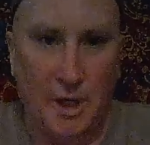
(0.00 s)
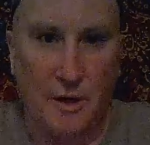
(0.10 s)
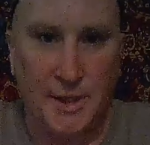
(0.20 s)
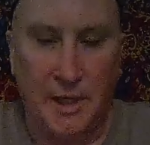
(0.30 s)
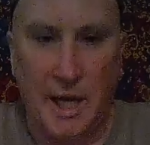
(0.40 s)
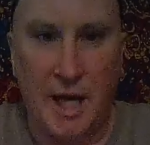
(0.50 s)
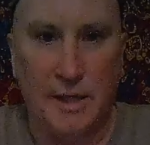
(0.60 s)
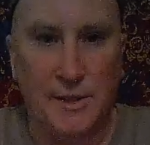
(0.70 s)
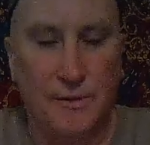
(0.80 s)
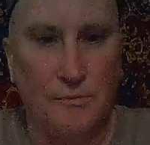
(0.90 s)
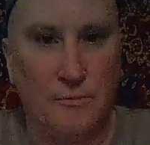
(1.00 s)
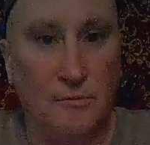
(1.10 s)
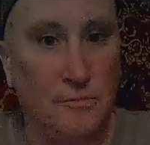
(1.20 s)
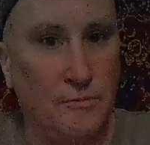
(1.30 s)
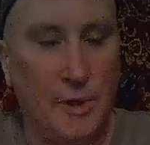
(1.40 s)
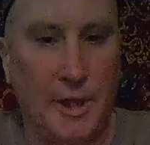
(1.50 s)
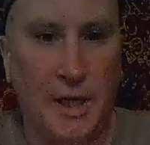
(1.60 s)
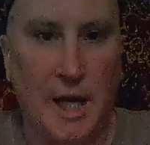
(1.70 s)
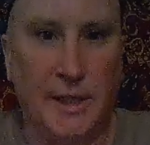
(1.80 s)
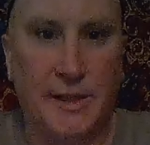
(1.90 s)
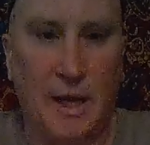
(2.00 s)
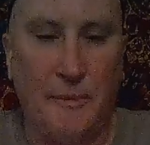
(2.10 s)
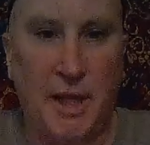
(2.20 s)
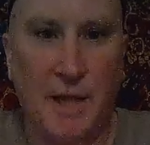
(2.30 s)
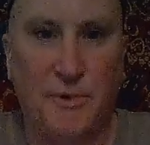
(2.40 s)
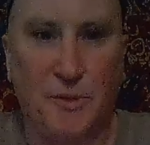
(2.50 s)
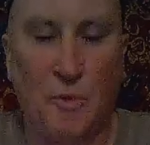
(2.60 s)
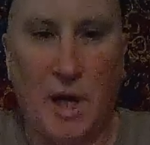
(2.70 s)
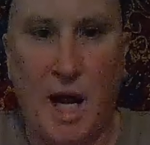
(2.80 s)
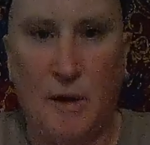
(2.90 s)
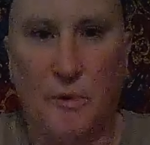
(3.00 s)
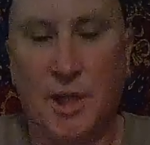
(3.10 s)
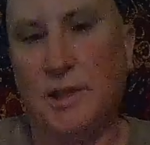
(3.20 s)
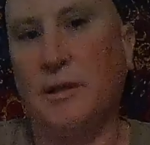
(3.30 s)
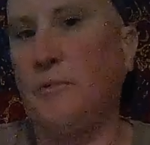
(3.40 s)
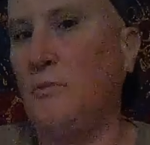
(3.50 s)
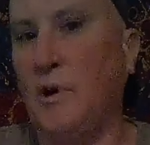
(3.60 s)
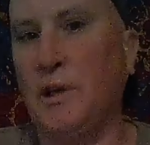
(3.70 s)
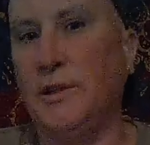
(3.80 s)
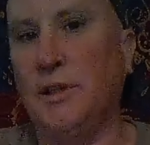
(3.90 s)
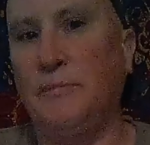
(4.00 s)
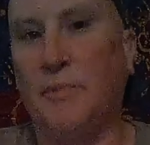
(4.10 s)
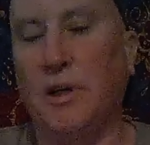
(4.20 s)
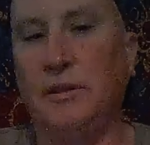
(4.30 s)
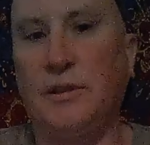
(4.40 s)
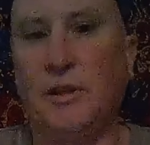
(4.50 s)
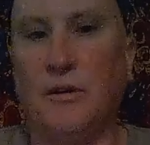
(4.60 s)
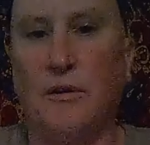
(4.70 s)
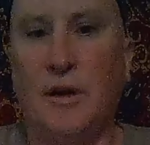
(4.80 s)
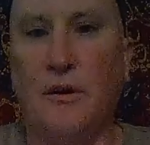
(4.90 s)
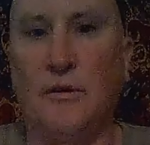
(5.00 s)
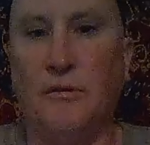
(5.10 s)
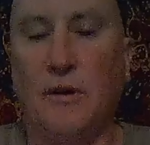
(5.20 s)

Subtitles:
Harrison had is really nice. I mean, that's what I originally wanted, but they're